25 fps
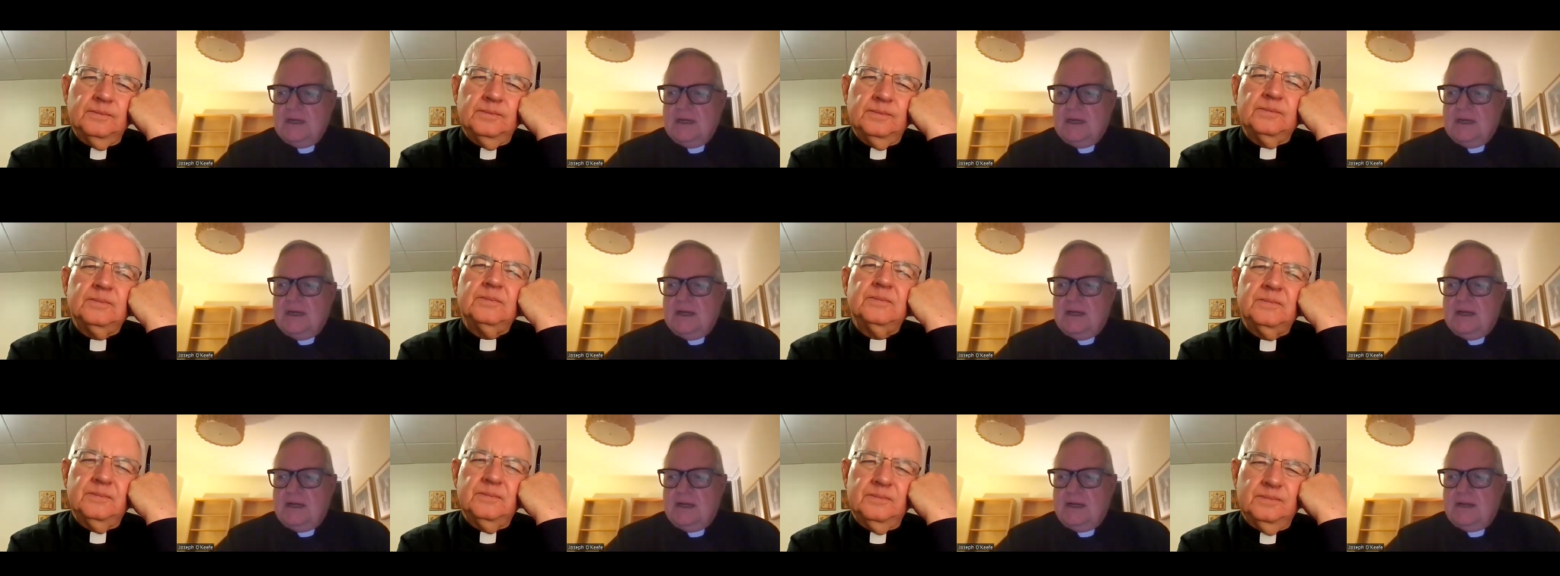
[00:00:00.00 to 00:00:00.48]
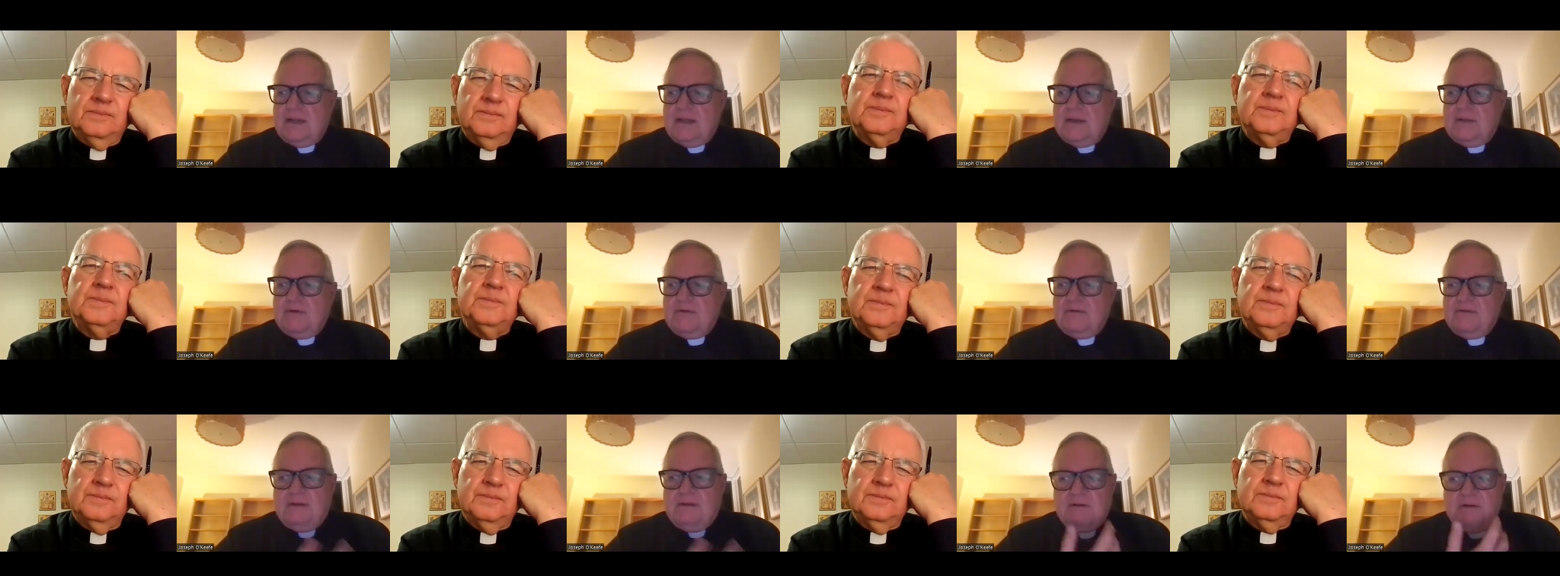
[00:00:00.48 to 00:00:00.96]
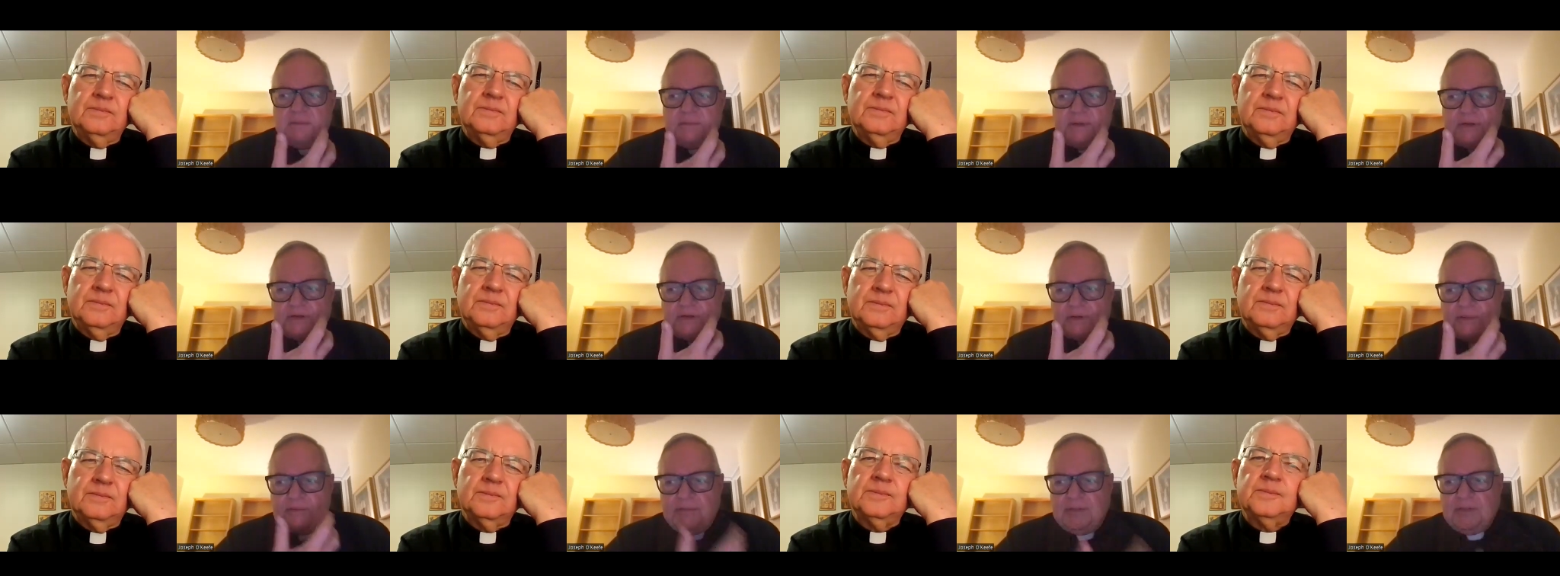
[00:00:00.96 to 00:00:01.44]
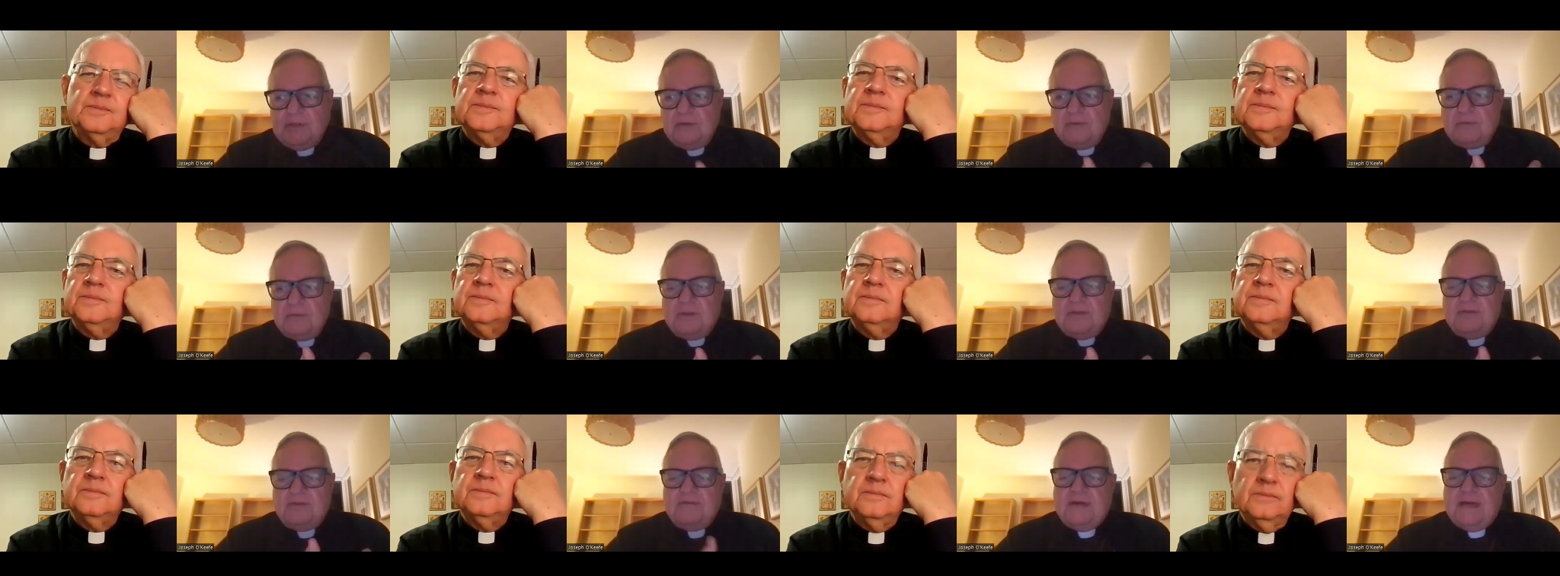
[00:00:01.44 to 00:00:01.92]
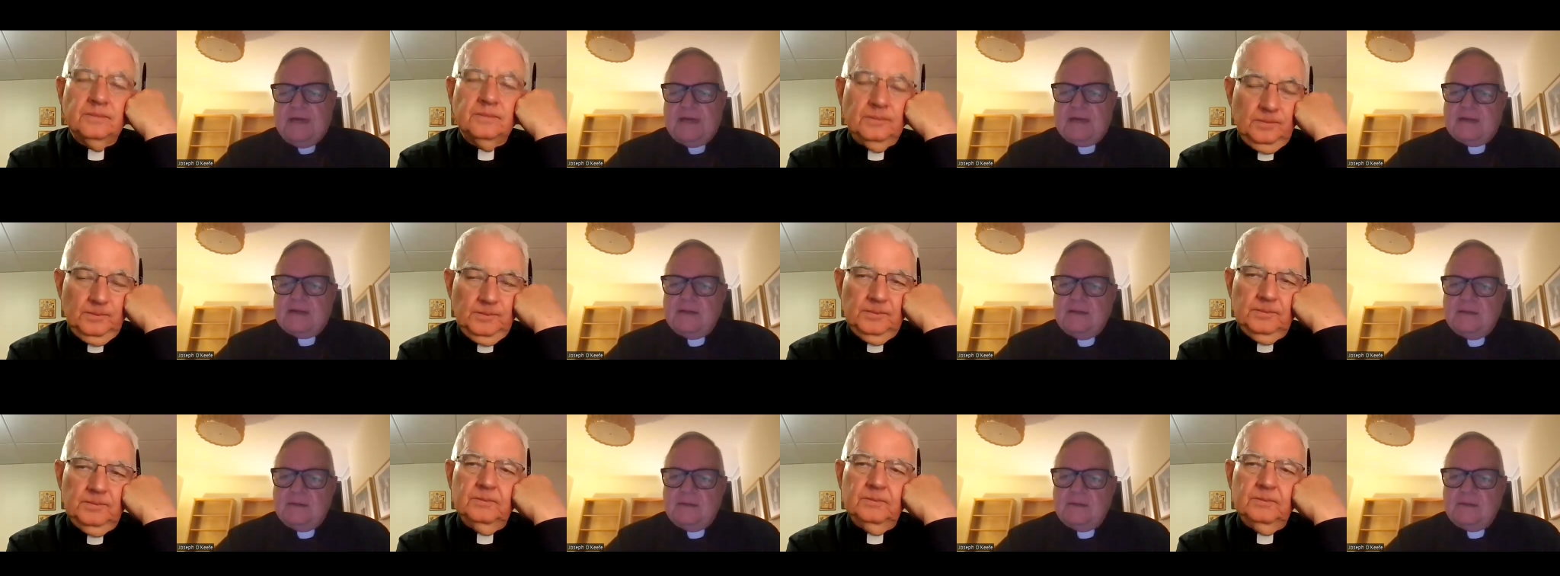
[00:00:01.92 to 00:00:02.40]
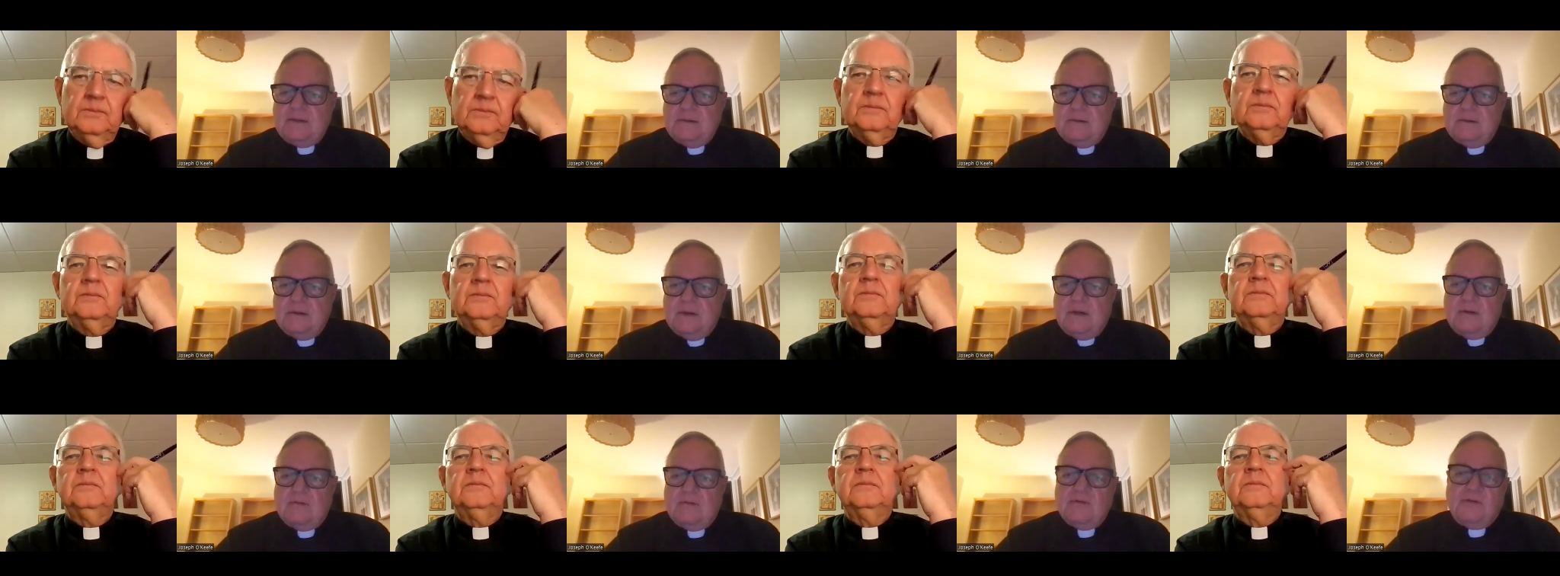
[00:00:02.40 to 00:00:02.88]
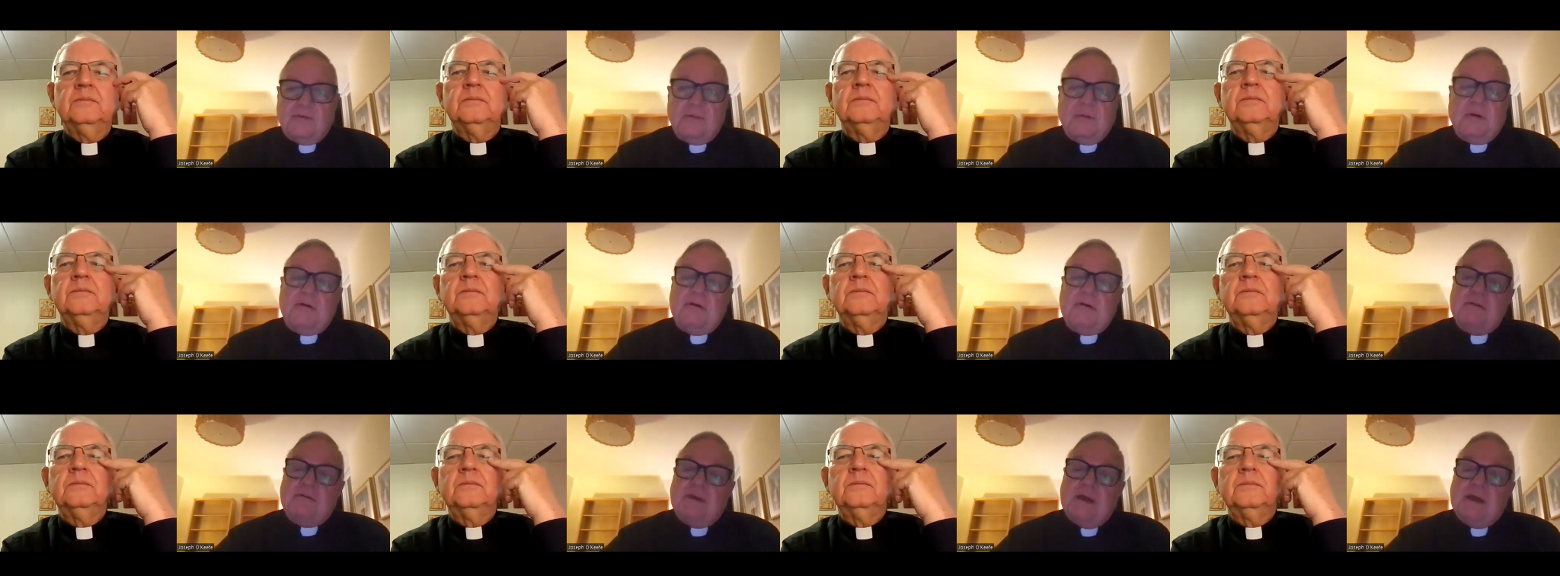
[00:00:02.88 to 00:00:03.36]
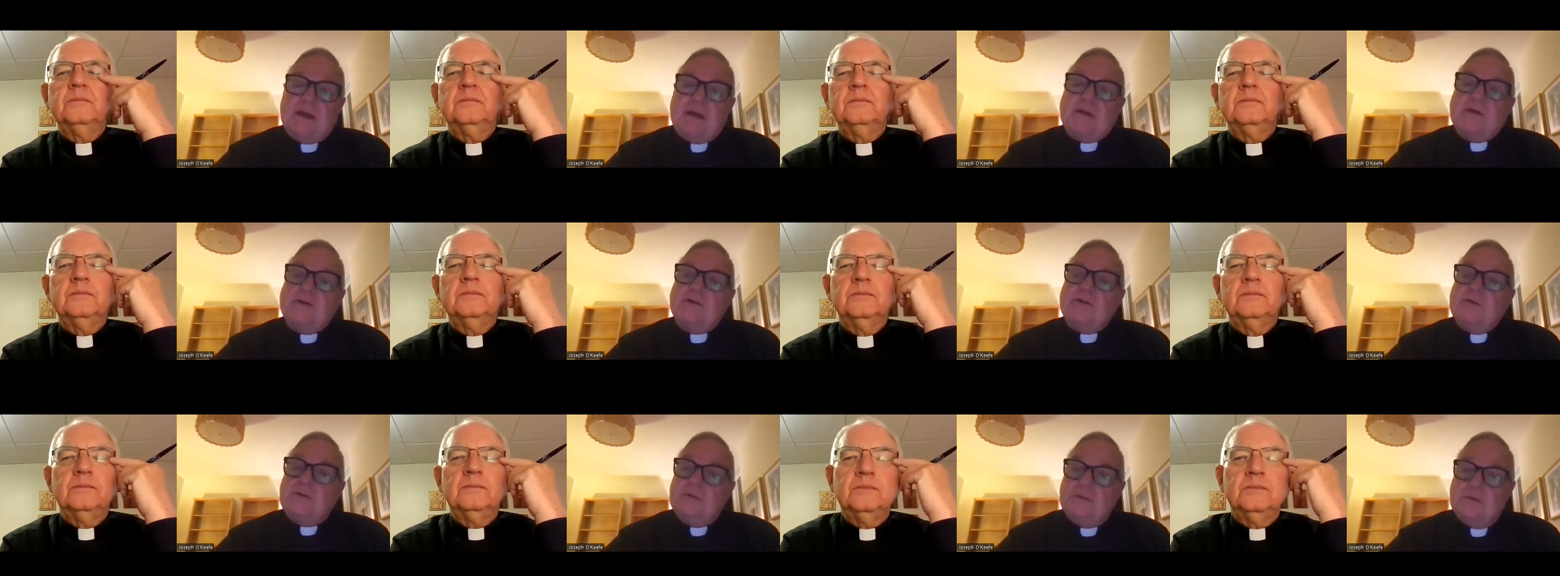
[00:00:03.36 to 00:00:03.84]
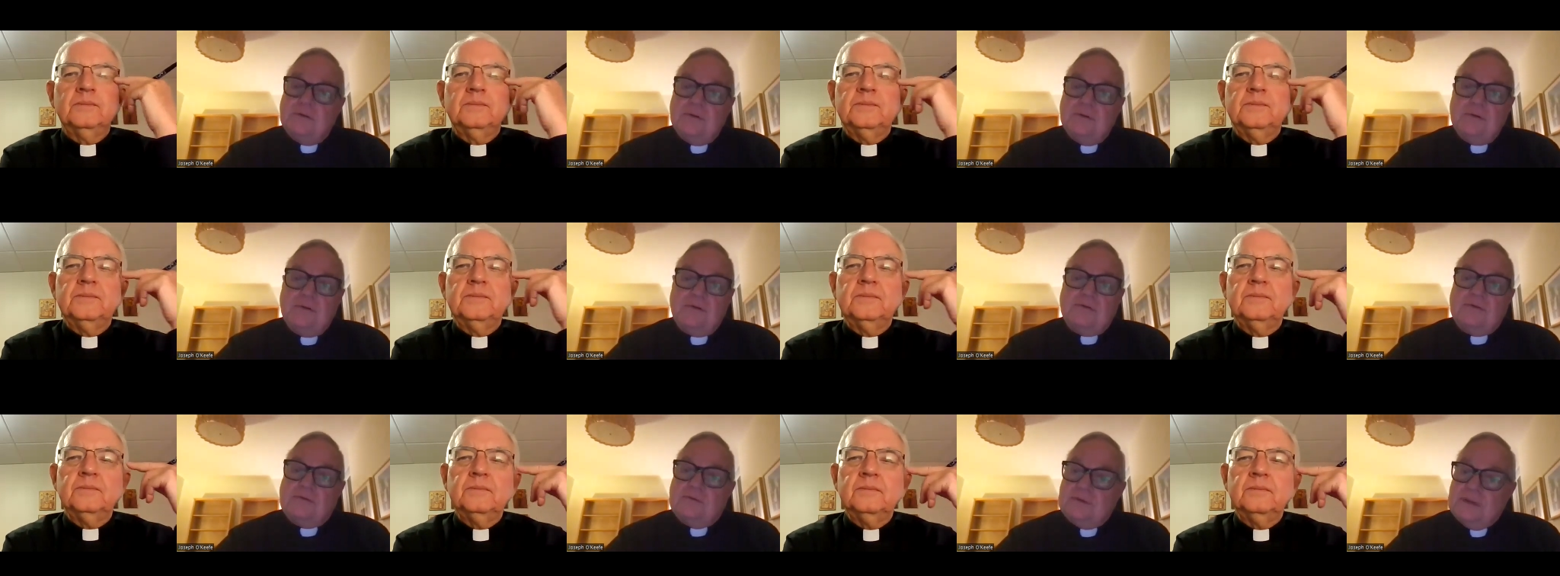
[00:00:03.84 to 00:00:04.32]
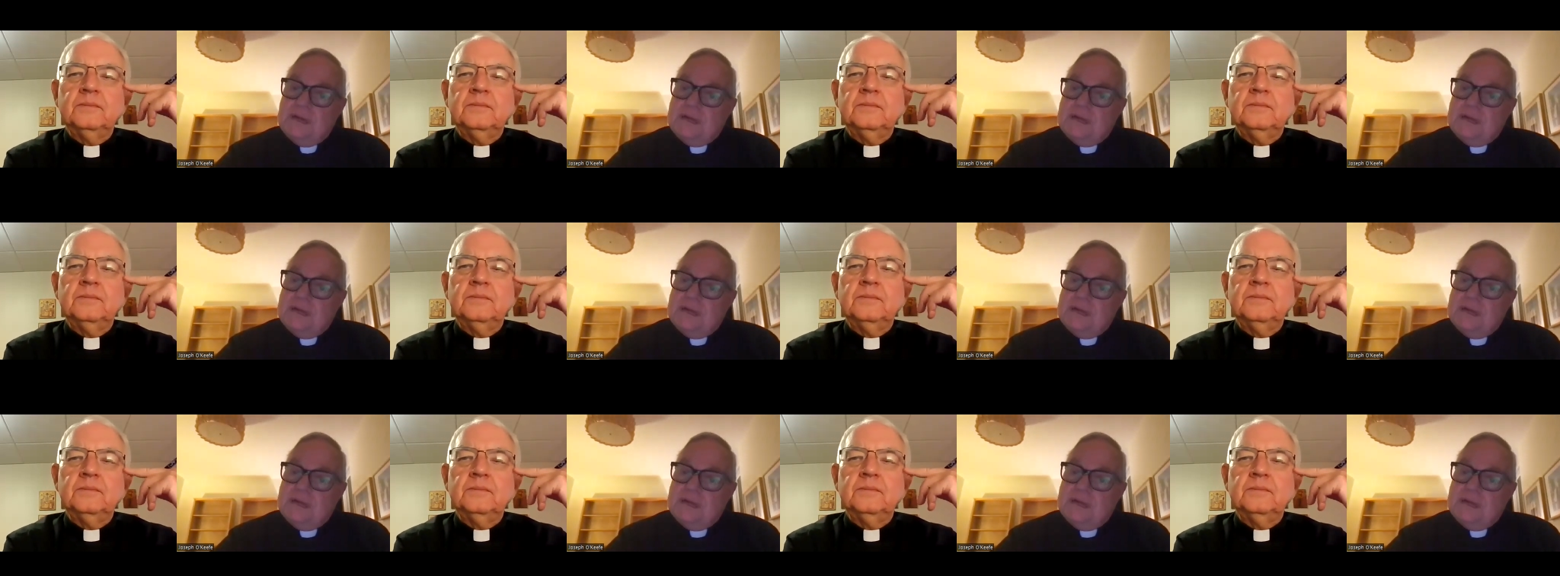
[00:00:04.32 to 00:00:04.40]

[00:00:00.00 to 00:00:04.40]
Speaker 1: Uh, they were very much imbued with the Vatican uh, spirit of Vatican II. This is